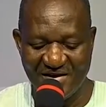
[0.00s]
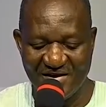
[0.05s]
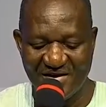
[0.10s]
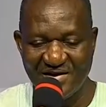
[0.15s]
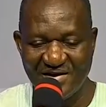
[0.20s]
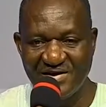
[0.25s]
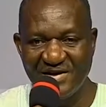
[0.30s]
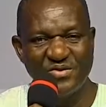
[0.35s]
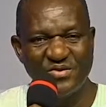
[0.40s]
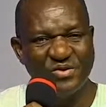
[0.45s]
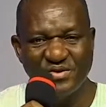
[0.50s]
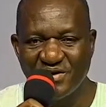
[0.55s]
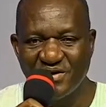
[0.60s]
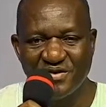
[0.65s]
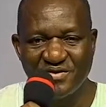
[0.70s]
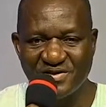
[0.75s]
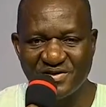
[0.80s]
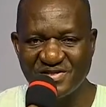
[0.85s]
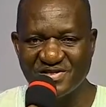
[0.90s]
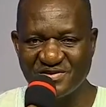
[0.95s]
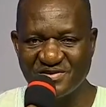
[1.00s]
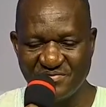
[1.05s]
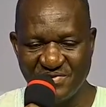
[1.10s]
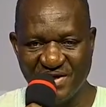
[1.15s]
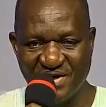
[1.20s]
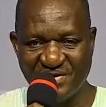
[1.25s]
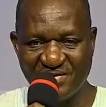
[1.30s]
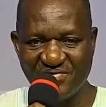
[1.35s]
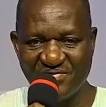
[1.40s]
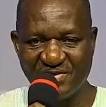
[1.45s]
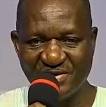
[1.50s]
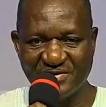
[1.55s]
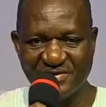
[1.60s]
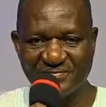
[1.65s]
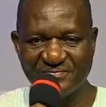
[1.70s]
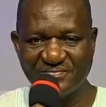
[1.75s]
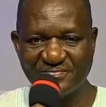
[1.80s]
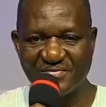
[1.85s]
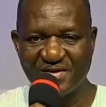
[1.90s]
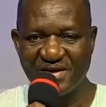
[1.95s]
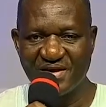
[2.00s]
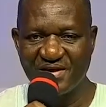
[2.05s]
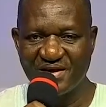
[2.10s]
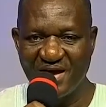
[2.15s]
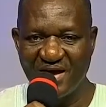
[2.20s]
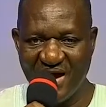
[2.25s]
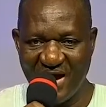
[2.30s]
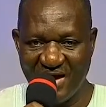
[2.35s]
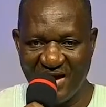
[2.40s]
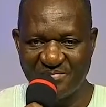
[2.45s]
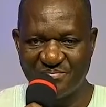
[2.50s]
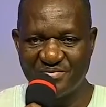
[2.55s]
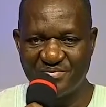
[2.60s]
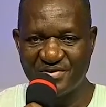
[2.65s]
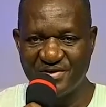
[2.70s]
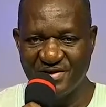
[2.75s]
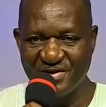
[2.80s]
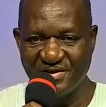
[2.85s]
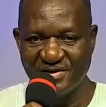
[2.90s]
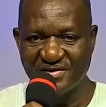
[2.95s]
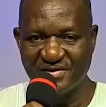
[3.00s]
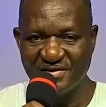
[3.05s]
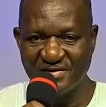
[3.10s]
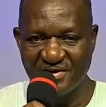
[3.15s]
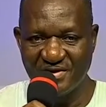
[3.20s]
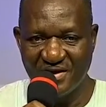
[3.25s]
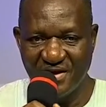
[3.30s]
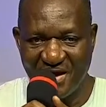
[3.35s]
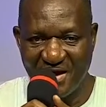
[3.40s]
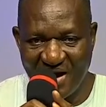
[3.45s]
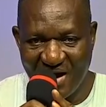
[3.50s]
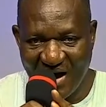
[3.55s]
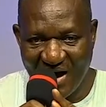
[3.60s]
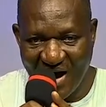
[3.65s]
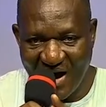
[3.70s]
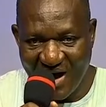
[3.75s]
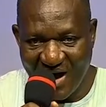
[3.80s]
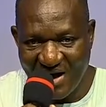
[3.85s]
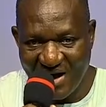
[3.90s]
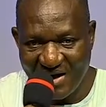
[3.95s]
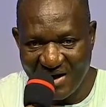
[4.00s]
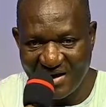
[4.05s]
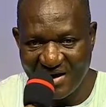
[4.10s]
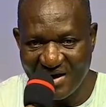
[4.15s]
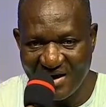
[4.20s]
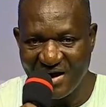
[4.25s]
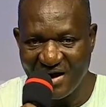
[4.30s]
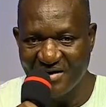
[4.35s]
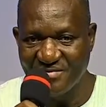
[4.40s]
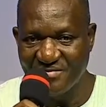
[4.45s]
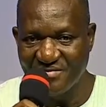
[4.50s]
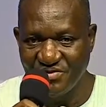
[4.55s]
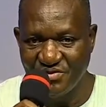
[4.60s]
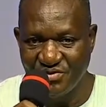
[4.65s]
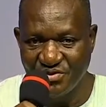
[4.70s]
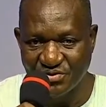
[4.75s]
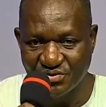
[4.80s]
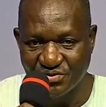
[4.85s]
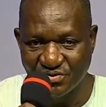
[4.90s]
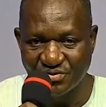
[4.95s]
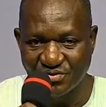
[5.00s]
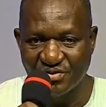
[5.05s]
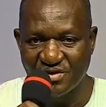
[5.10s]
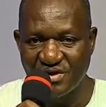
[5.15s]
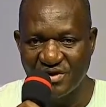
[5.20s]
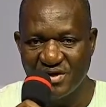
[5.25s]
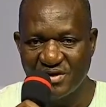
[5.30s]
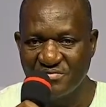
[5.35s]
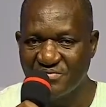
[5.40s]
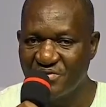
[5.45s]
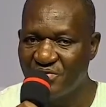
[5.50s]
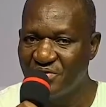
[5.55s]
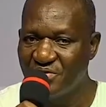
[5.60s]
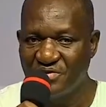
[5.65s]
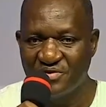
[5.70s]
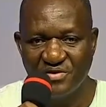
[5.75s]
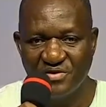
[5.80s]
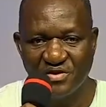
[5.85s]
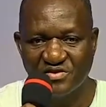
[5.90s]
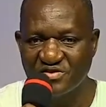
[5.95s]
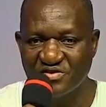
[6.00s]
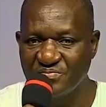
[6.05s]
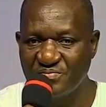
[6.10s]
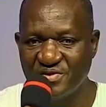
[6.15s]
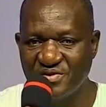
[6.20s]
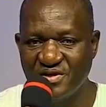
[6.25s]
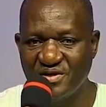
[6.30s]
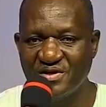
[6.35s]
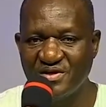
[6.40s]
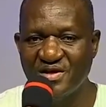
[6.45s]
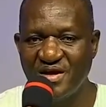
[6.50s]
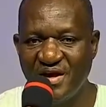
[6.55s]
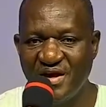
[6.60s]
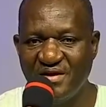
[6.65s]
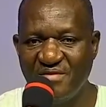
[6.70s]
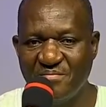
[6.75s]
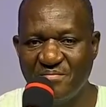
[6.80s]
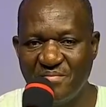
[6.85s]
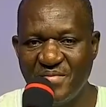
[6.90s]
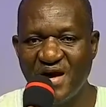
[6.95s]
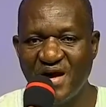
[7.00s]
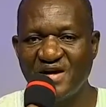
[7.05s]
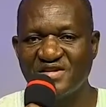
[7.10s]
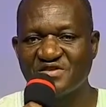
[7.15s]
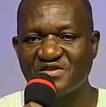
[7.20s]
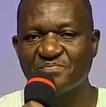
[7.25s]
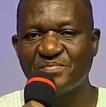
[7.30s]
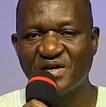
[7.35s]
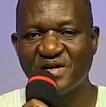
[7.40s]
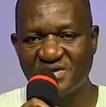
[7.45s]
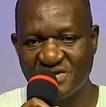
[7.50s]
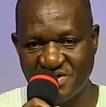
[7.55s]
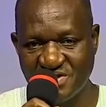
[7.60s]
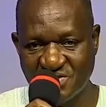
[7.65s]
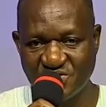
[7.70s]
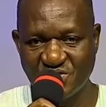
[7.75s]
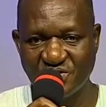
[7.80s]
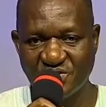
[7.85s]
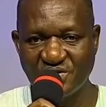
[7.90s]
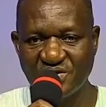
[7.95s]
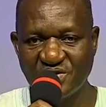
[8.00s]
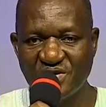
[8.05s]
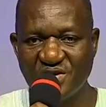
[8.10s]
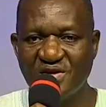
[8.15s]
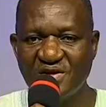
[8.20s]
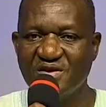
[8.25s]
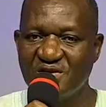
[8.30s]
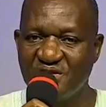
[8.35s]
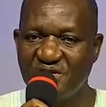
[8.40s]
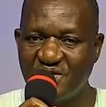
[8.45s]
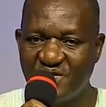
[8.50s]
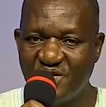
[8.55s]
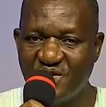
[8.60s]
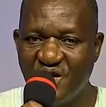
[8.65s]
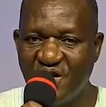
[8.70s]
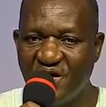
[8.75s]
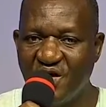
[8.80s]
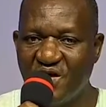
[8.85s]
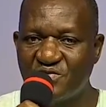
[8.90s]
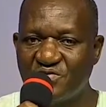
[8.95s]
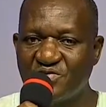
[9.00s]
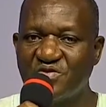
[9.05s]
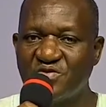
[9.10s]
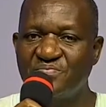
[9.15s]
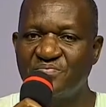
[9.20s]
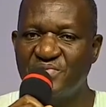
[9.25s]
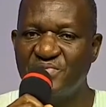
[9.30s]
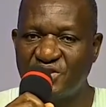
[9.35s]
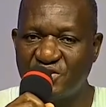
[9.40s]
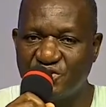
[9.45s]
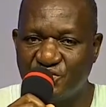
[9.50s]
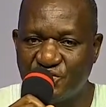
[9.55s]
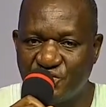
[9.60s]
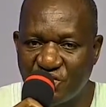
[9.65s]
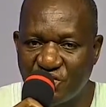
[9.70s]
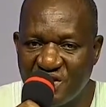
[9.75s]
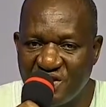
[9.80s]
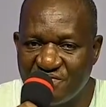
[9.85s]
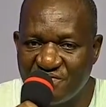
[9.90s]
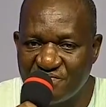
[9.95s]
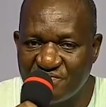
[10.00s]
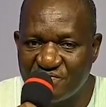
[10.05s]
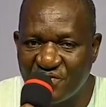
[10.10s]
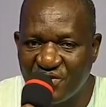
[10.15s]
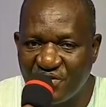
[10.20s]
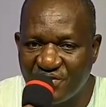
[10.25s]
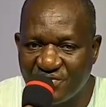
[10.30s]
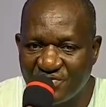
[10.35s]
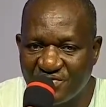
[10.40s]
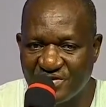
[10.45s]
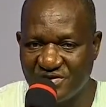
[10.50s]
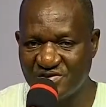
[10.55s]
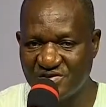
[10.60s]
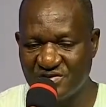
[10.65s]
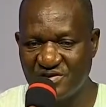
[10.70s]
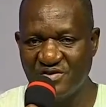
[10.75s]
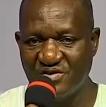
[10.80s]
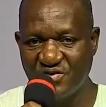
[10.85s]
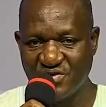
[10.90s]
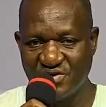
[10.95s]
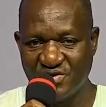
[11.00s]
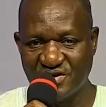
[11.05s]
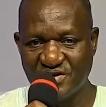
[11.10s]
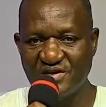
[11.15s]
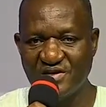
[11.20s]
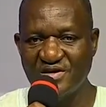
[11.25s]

they will not receive anything. I pray I and you, we will not be a mere spectator. God will be showing forth his glory.